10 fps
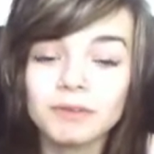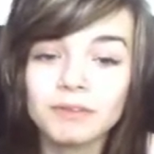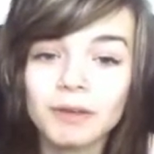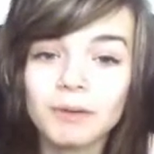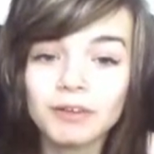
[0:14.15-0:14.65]

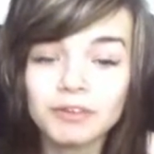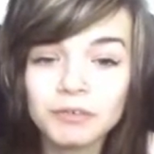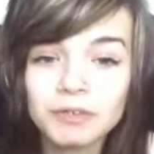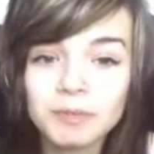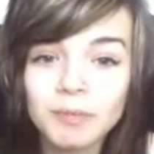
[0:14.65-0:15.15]
So I just
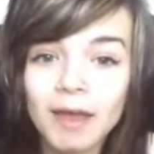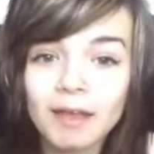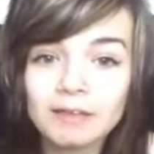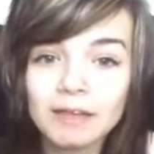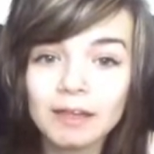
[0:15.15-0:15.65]
thought it would be
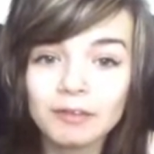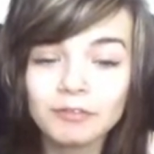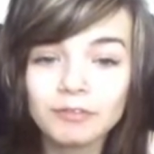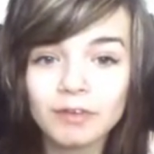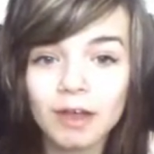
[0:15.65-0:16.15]
best
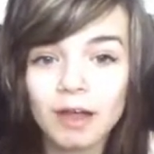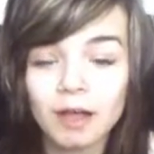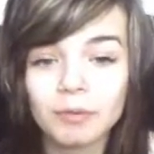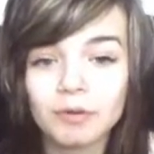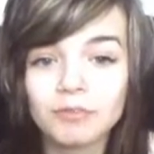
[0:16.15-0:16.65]
if
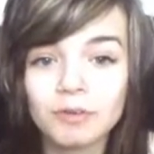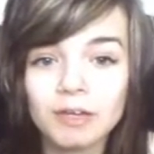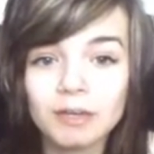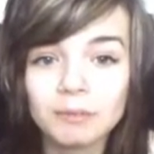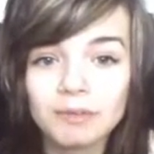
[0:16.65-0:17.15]
I put a few
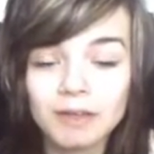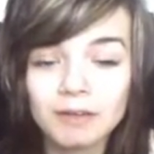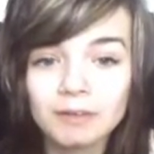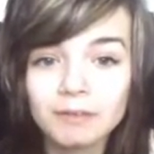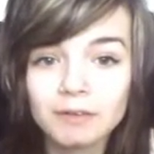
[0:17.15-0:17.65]
clips
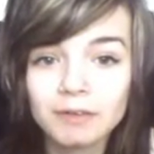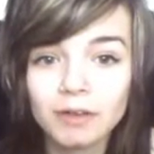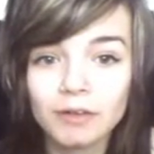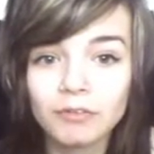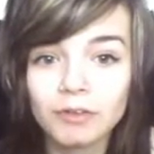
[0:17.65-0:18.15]
in
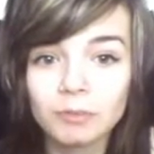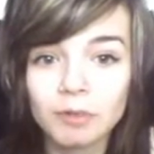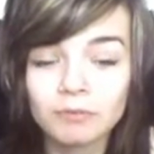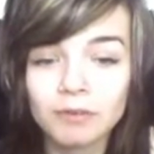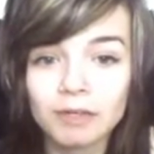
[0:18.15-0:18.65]
of us
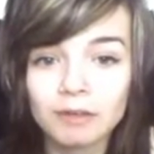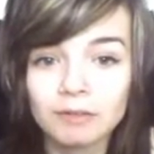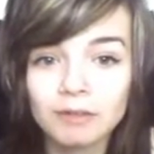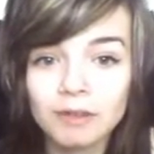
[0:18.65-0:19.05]
being really